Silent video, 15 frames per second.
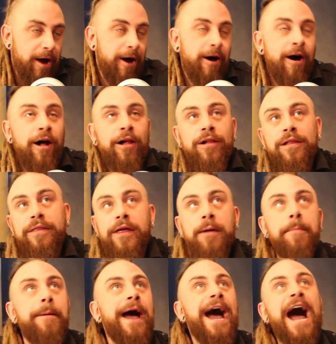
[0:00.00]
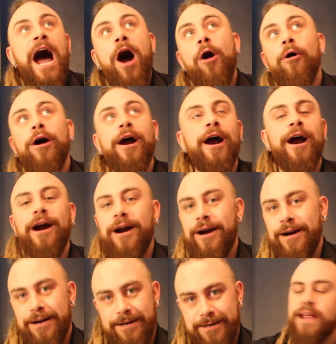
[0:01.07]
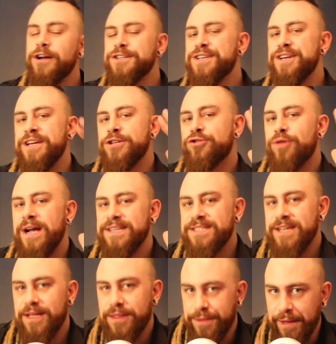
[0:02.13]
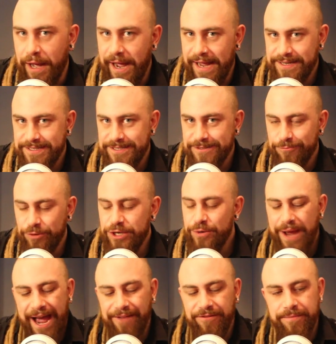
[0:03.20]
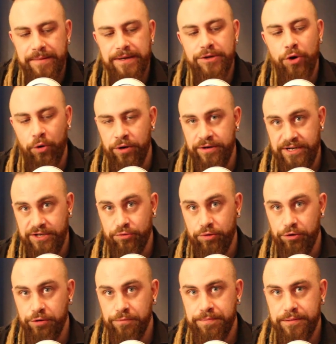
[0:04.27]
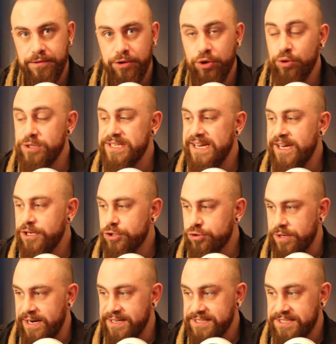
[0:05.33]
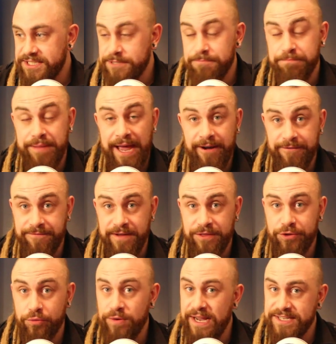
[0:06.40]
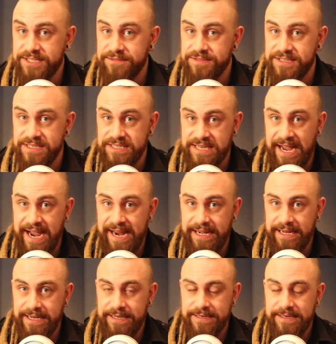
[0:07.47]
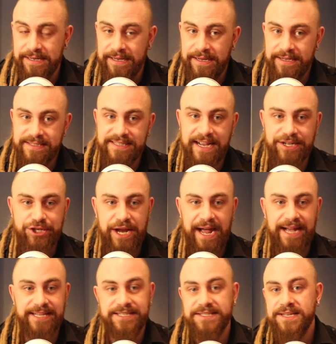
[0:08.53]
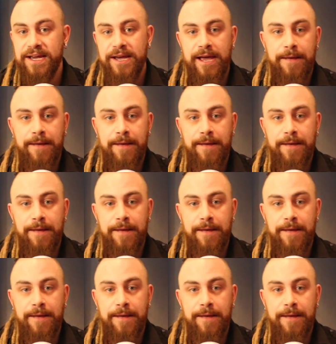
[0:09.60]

all the power. Here's an interesting thought. When you have a minority group whose interests benefit the rest of society, such as